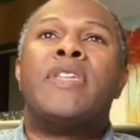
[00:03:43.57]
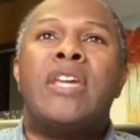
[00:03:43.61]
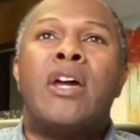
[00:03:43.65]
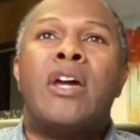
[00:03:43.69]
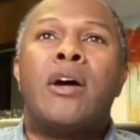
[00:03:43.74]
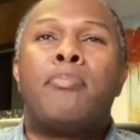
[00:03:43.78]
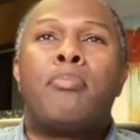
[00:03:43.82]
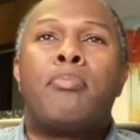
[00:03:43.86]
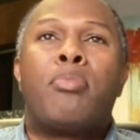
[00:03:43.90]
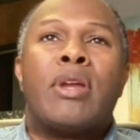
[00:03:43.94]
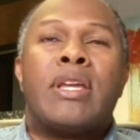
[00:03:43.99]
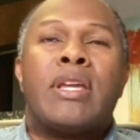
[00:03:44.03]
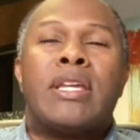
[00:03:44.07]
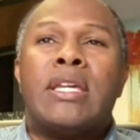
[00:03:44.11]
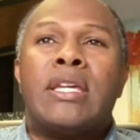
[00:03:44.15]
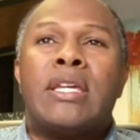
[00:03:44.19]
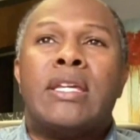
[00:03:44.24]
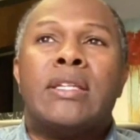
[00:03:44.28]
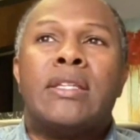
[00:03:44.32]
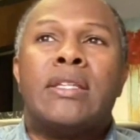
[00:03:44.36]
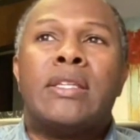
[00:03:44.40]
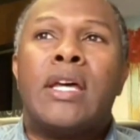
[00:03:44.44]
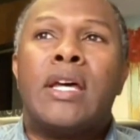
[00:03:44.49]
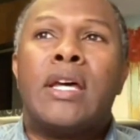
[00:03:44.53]

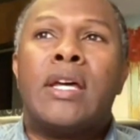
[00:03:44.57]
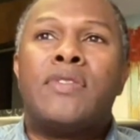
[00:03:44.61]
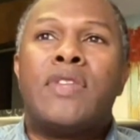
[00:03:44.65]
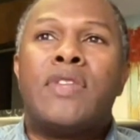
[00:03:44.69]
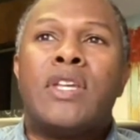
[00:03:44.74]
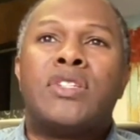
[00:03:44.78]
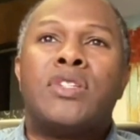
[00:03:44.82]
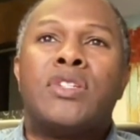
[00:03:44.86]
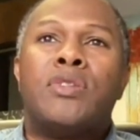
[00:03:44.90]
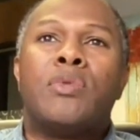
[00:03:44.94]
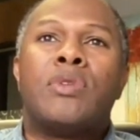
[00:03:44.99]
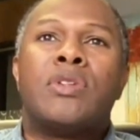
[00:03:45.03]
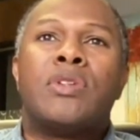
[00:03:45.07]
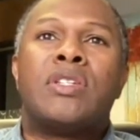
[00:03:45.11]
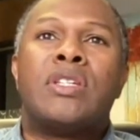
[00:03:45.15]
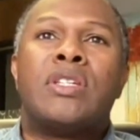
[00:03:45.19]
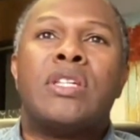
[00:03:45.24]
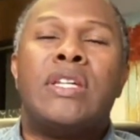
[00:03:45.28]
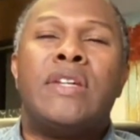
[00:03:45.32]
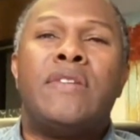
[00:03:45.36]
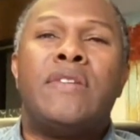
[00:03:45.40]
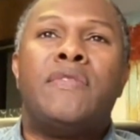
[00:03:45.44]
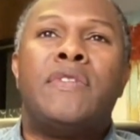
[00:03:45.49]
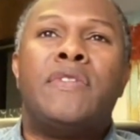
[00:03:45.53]
upbringing that you
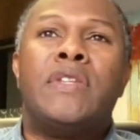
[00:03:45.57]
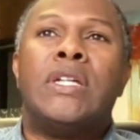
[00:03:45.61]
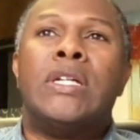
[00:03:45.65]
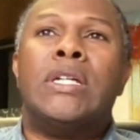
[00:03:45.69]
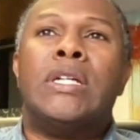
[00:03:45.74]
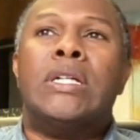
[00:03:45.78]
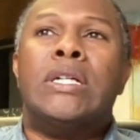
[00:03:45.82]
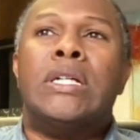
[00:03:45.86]
received,